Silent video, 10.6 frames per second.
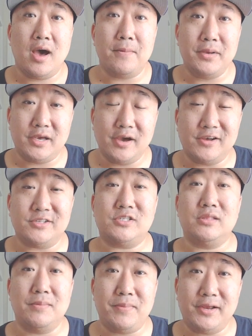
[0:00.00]
because
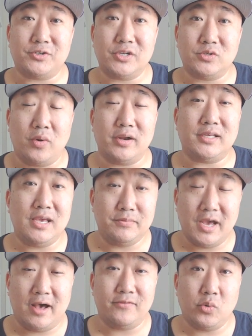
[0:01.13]
the Patriots want to keep Dalvin